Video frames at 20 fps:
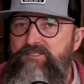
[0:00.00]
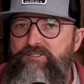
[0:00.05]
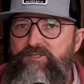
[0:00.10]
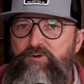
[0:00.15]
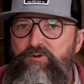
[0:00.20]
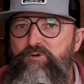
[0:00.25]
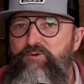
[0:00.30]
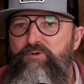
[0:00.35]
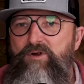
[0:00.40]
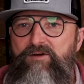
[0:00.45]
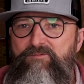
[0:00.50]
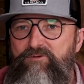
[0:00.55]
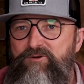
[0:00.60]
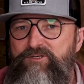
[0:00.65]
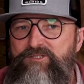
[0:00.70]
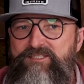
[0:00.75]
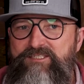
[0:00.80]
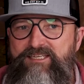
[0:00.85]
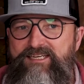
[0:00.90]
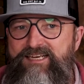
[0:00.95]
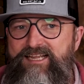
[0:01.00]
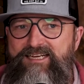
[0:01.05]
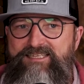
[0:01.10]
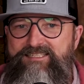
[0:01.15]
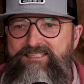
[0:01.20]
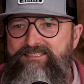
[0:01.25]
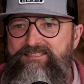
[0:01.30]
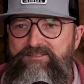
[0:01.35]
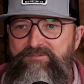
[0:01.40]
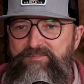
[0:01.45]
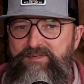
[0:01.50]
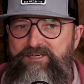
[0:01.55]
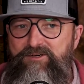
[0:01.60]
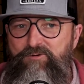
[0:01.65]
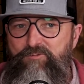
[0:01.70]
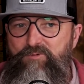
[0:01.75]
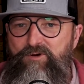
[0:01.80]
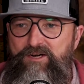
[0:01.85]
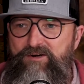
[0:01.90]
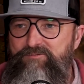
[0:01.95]
So whoever's connected to me
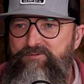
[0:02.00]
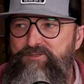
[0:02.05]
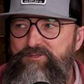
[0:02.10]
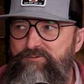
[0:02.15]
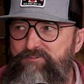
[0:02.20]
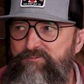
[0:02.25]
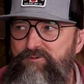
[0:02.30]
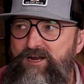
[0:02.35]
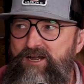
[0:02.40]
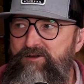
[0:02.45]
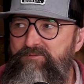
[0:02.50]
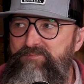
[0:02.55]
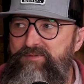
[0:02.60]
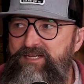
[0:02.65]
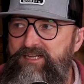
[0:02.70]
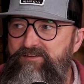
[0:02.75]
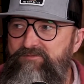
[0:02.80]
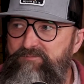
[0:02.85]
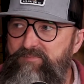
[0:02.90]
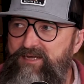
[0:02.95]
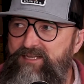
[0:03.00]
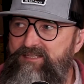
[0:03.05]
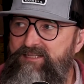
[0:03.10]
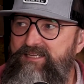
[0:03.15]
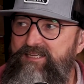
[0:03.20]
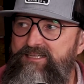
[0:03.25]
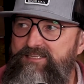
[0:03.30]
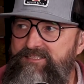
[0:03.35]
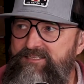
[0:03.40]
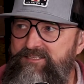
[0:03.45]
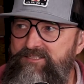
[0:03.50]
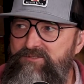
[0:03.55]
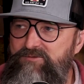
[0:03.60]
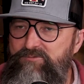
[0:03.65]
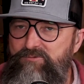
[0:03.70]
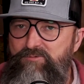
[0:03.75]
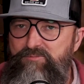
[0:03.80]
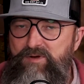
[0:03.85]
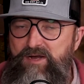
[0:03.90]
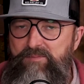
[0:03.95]
or whatever's around me, if my lens is
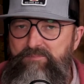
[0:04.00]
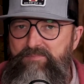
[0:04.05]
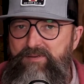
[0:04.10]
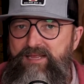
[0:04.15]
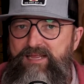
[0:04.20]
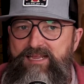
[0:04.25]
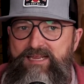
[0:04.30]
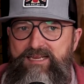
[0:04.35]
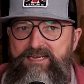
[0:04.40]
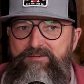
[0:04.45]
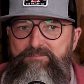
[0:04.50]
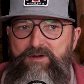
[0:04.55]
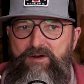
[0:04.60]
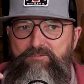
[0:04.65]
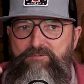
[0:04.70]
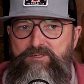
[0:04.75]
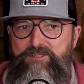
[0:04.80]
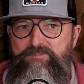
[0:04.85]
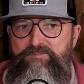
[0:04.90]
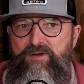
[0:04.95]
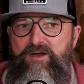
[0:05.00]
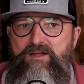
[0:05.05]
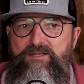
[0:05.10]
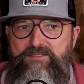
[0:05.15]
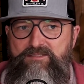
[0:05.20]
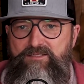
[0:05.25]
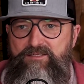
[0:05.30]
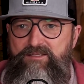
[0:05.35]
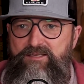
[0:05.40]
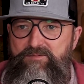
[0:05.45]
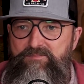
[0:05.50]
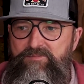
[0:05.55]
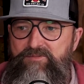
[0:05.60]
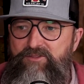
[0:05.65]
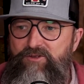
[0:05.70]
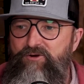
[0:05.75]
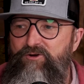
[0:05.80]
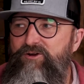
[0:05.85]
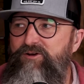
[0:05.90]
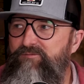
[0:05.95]
through my pain, my response to them,
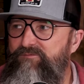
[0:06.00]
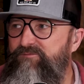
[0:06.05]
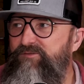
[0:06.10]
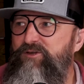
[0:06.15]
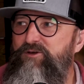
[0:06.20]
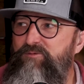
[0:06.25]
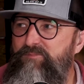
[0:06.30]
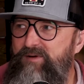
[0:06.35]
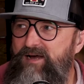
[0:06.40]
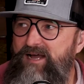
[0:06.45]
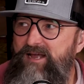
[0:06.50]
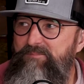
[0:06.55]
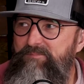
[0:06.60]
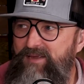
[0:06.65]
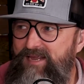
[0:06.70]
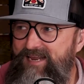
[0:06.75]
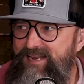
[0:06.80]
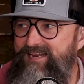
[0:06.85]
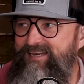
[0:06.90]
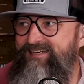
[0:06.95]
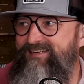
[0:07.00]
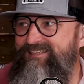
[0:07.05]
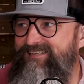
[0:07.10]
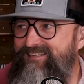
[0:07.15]
they're going to feel my pain.